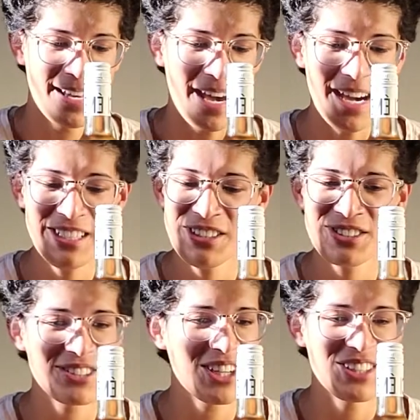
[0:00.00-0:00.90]
I just
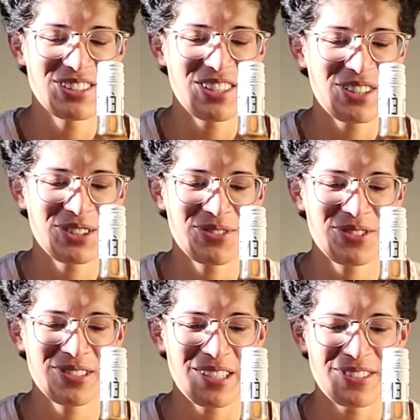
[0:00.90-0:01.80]
saw this at Whole
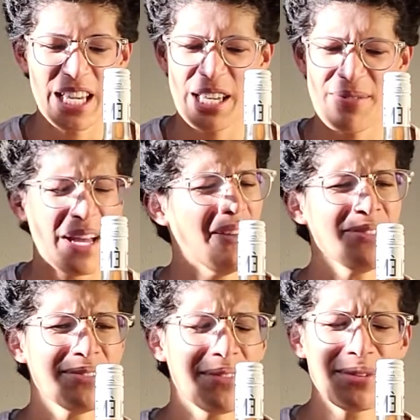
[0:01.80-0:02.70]
Foods. I was like, oh,
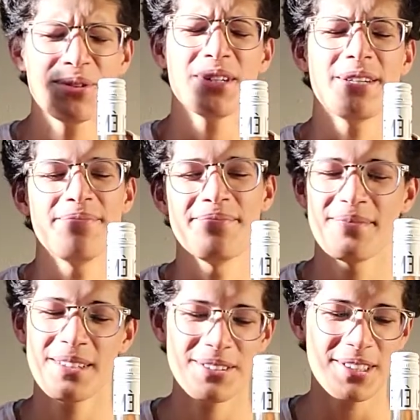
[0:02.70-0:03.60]
I'll do it.
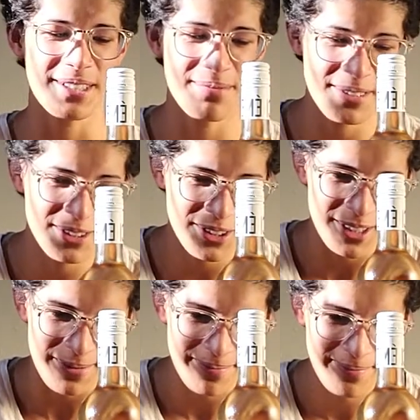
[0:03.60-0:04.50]
Let's do it.